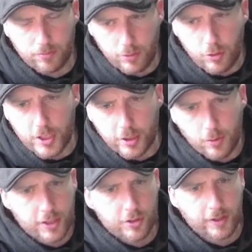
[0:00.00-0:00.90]
usually
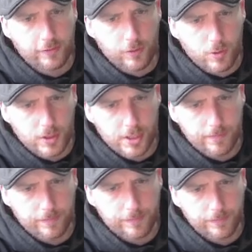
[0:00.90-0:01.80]
quite straightforward.
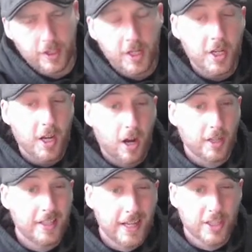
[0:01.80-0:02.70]

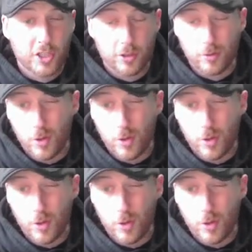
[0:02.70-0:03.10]
Our next 2